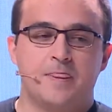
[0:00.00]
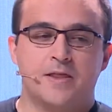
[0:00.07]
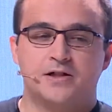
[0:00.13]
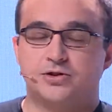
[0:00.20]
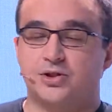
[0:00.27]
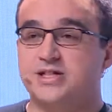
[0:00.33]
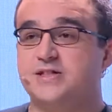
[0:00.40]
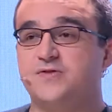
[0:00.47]

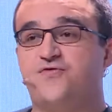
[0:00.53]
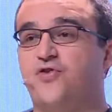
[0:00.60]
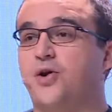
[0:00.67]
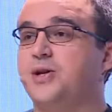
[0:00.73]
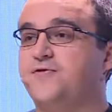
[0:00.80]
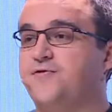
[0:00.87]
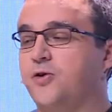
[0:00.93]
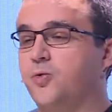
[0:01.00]
So this is a very
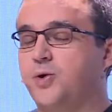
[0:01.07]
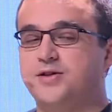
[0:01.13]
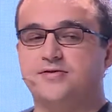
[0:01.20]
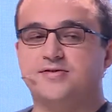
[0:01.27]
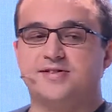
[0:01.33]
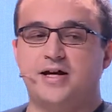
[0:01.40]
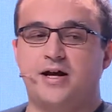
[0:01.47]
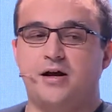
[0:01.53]
different way to
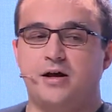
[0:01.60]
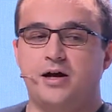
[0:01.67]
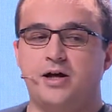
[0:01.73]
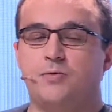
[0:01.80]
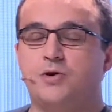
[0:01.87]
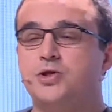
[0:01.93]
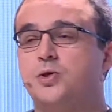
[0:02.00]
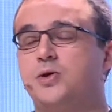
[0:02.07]
sell. And
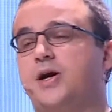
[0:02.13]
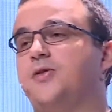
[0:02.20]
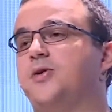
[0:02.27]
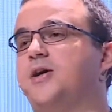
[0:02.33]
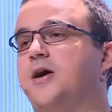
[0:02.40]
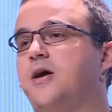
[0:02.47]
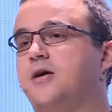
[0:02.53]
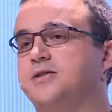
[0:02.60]
when you look at the
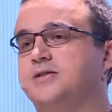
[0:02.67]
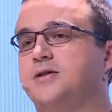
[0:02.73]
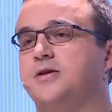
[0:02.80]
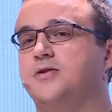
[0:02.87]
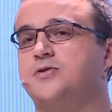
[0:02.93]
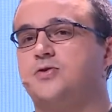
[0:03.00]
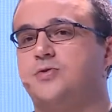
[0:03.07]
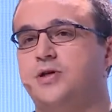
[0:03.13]
cars
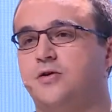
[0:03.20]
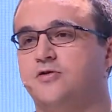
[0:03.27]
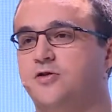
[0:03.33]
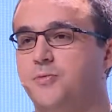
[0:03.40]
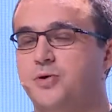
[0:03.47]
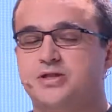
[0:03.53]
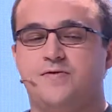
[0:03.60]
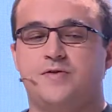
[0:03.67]
industry,
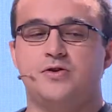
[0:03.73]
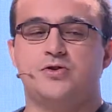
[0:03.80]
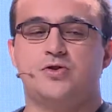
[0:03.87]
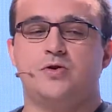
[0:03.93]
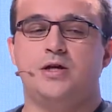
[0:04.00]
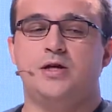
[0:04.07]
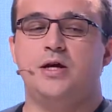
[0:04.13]
automotive industry,